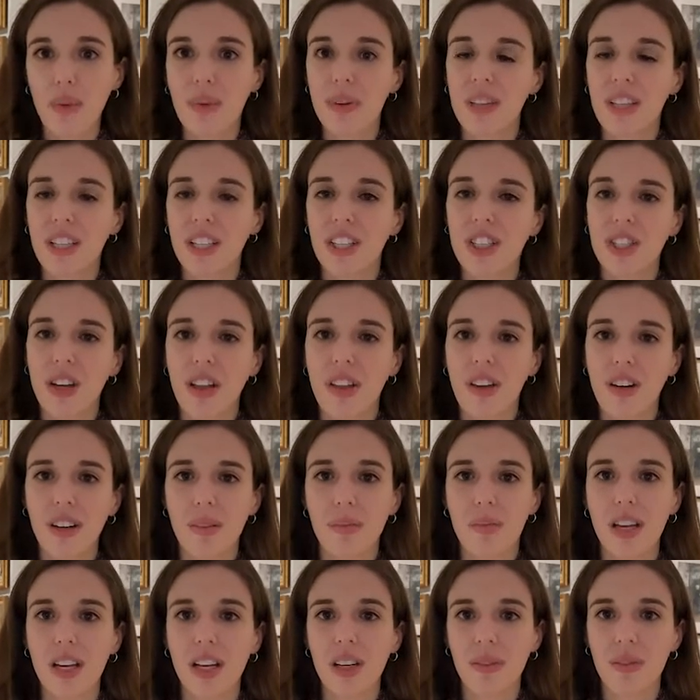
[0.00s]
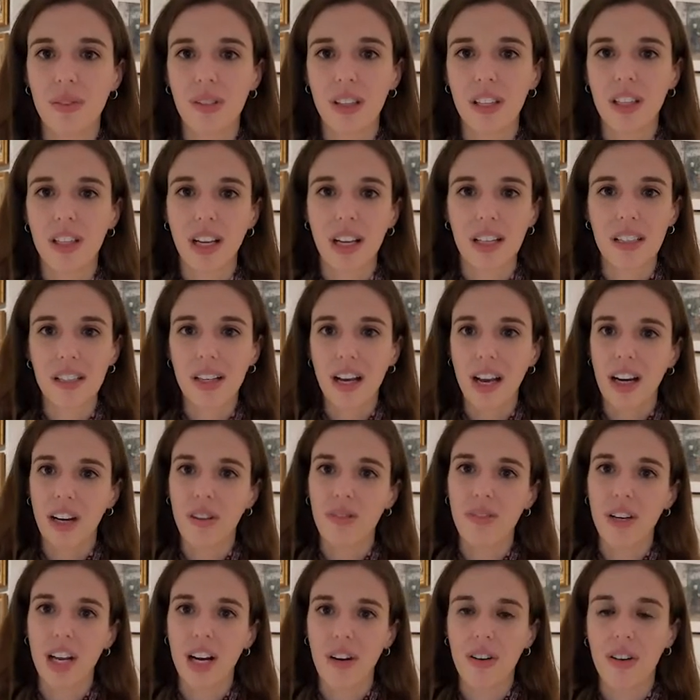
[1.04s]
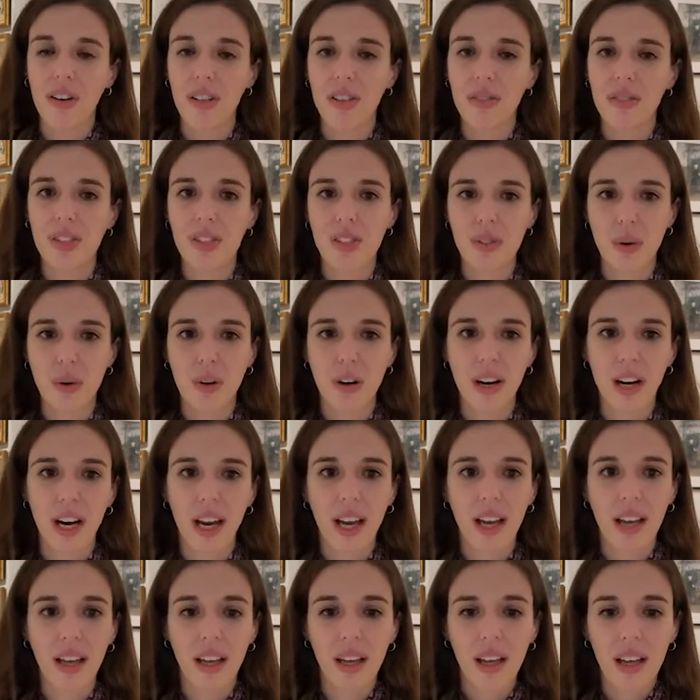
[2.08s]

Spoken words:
with each other and make a really nice kind of narrative story.